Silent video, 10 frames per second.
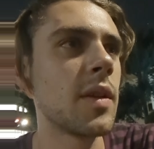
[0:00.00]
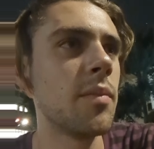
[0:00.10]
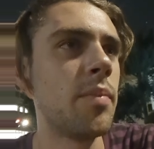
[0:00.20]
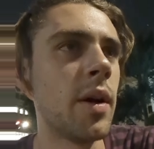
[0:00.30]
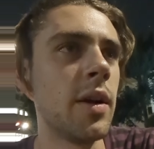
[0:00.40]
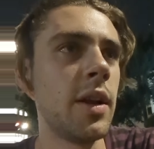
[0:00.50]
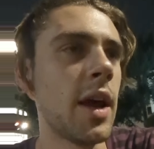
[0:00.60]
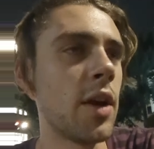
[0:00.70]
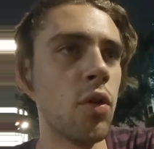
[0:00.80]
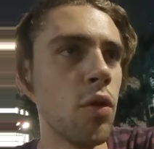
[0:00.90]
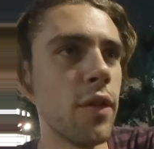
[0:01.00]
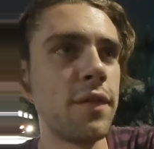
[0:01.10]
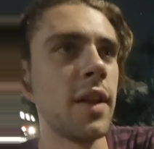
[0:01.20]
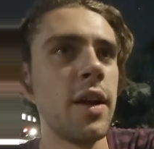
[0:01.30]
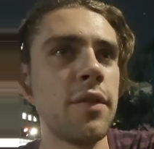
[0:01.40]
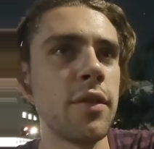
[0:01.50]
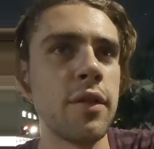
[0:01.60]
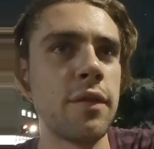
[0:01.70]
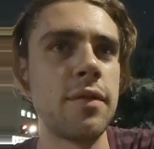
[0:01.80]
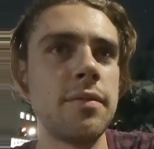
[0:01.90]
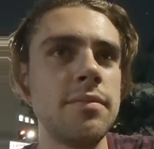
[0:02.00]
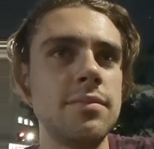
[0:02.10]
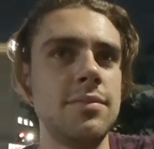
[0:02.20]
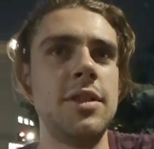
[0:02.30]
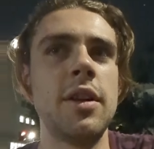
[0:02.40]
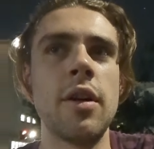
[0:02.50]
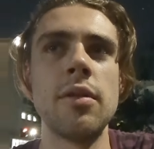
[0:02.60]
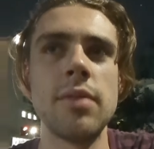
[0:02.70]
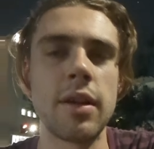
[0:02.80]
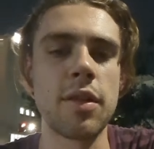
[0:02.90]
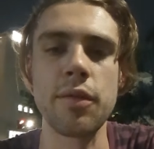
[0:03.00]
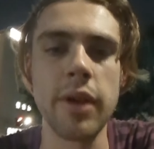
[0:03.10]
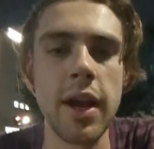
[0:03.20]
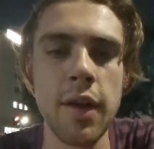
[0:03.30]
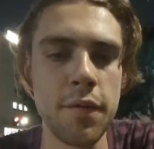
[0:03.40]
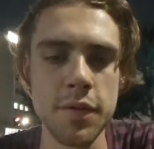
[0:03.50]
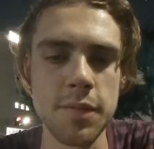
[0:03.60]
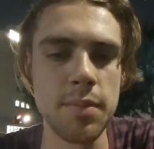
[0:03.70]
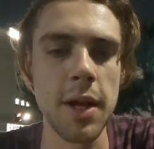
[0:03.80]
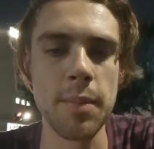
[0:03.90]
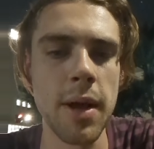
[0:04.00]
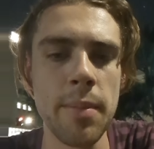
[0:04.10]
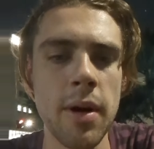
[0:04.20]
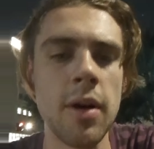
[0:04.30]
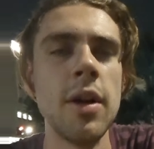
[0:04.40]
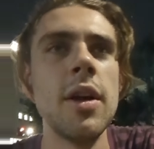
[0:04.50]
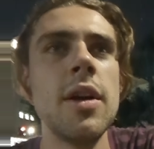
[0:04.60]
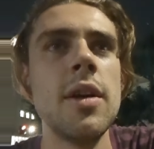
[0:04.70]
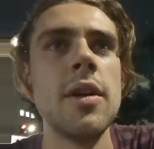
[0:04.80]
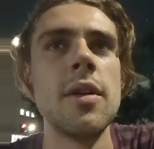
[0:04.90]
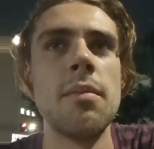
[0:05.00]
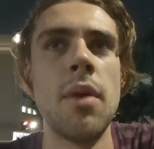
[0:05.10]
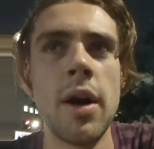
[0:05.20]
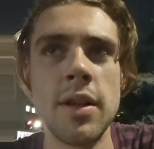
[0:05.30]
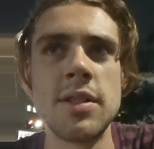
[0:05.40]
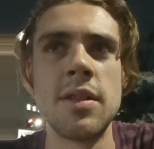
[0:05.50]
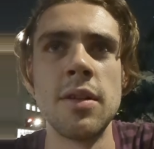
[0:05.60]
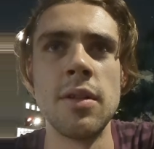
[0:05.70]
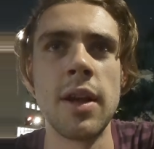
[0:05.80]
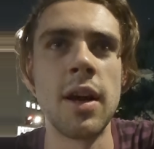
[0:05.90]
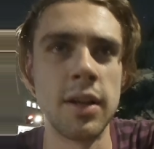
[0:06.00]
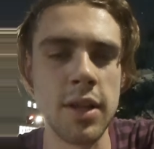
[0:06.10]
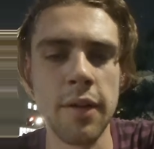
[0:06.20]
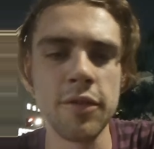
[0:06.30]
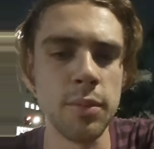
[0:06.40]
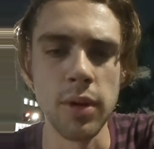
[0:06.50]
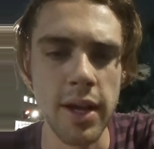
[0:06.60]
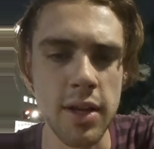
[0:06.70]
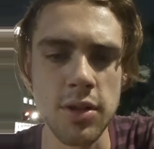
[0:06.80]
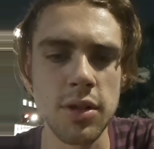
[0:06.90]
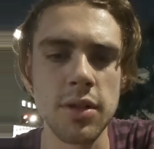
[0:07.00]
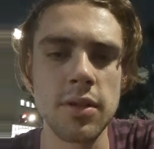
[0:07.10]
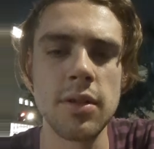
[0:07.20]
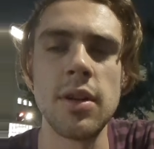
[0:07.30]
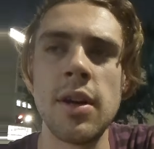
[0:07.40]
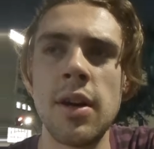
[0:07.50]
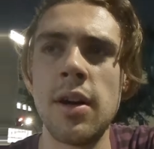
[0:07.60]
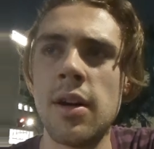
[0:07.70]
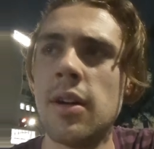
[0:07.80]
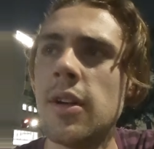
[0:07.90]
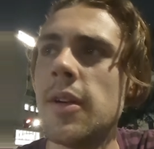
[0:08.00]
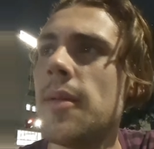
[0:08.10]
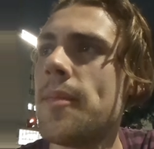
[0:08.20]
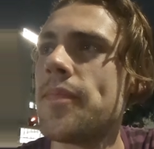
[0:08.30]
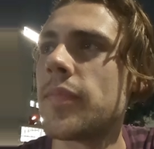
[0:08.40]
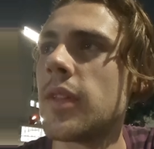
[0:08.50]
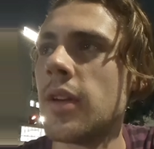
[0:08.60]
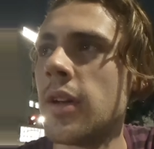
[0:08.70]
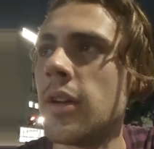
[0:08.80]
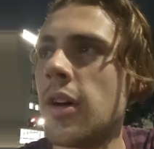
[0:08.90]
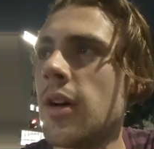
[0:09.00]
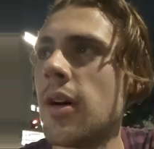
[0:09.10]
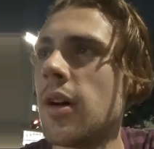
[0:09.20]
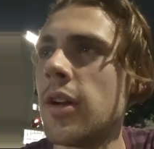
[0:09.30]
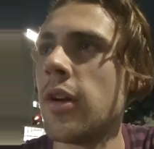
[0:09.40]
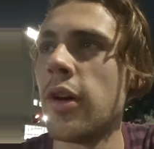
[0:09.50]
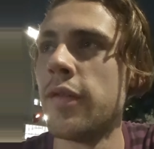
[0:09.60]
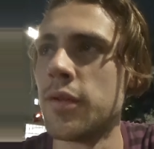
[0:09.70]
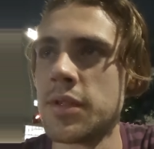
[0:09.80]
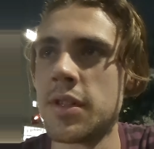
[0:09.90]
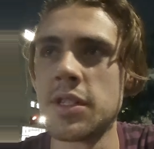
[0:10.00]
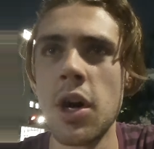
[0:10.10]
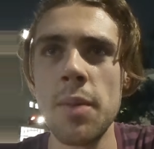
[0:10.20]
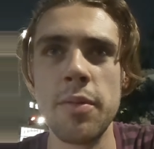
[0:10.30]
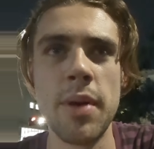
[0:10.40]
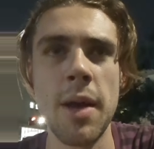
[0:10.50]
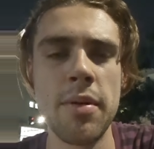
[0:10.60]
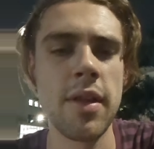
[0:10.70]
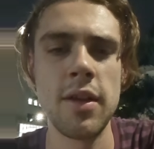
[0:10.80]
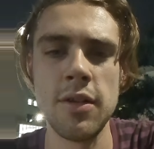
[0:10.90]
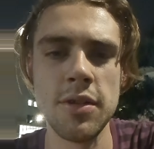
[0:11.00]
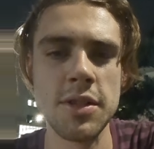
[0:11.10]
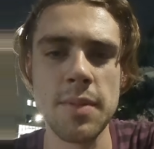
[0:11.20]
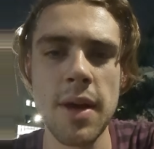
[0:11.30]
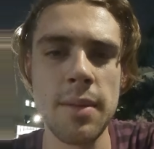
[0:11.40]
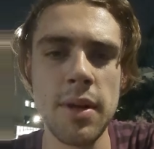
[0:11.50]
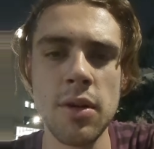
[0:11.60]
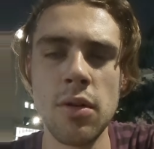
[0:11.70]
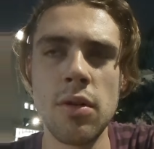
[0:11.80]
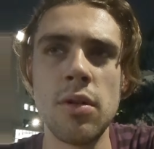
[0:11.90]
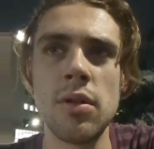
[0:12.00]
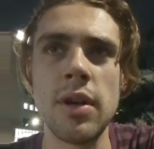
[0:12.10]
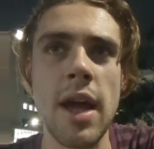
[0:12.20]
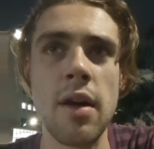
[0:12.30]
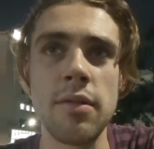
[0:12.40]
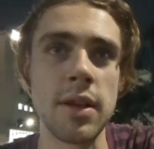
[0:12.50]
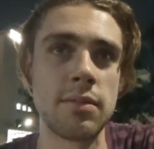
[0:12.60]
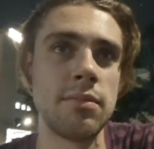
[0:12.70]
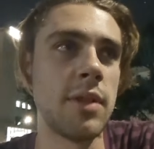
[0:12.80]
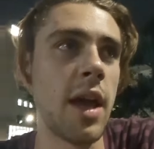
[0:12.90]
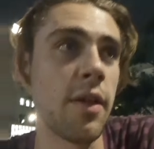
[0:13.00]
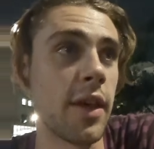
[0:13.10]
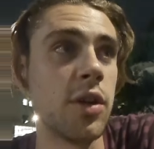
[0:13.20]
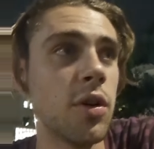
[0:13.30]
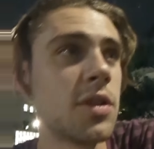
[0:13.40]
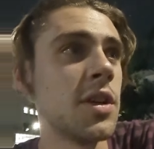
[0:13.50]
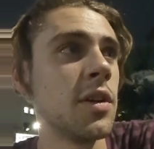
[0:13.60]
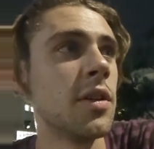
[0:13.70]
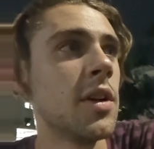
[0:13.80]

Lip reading: but it had all the flavor of, like 3 handfuls of black pepper minus the like uncomfortable edge. And I don't know if it was the type of pepper they used maybe, or how they cooked it,